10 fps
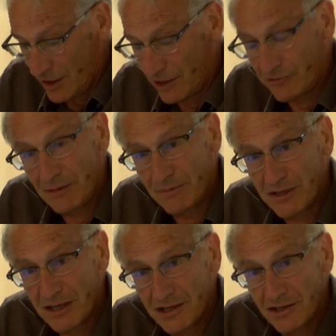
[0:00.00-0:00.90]
not
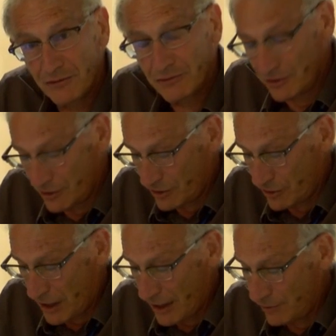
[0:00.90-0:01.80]
represent a different
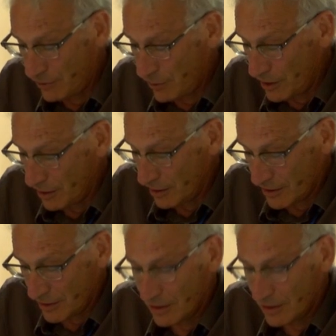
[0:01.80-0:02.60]
tribal world,